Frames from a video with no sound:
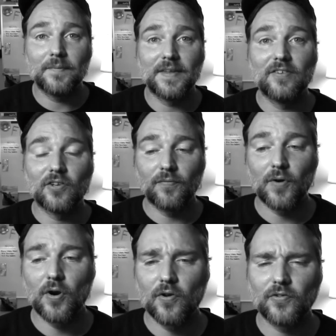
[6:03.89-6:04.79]
These are the
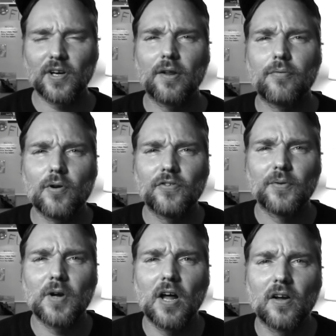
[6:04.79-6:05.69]
photos. I'm going to throw in some
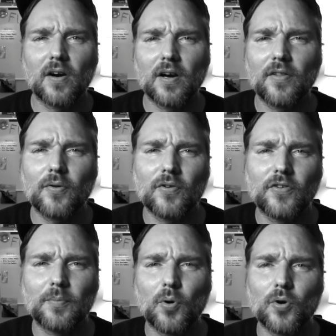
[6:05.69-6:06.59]
color, going to throw in
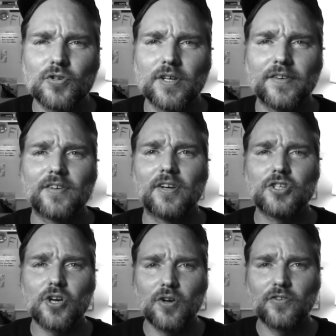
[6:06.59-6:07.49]
some portraits, going to
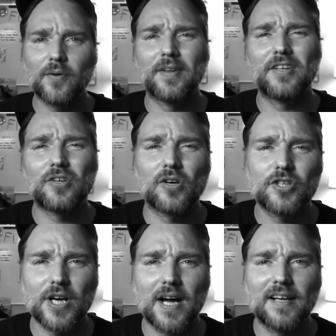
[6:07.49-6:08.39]
show you some of the dark
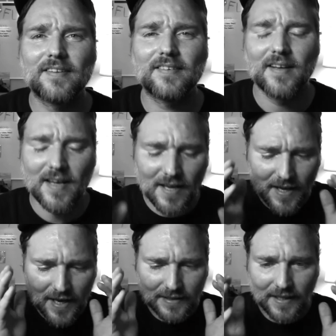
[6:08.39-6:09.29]
shots.
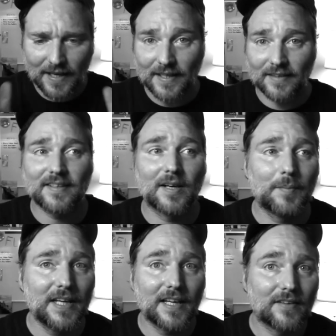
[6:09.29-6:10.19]
And then that's going to
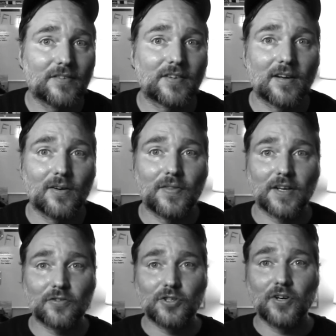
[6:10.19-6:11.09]
be it. So
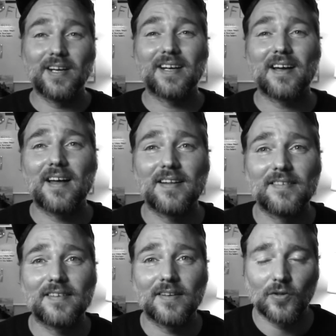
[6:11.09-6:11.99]
thanks for tuning in,
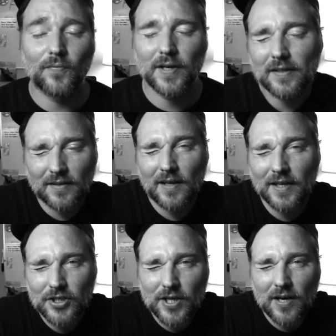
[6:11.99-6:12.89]
guys. Don't forget to like,
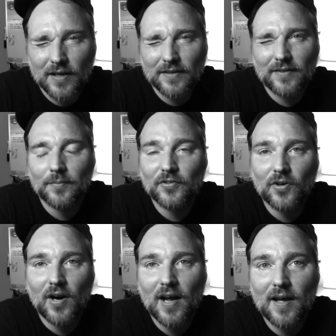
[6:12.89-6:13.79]
share, and
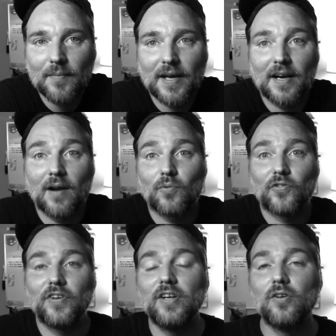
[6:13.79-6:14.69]
subscribe. And I will
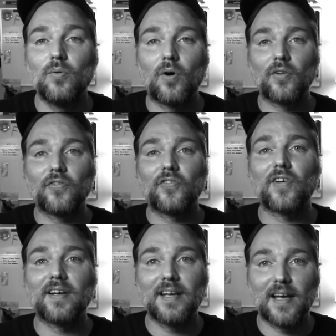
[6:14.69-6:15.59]
see you on
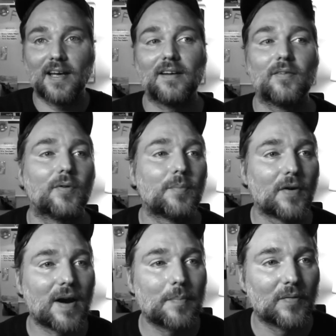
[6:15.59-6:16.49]
Sunday with my
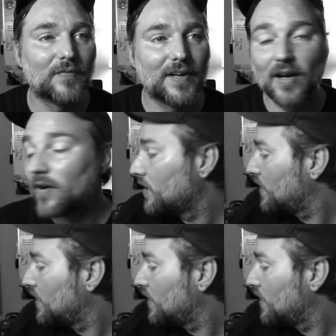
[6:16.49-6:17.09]
wrap-up video.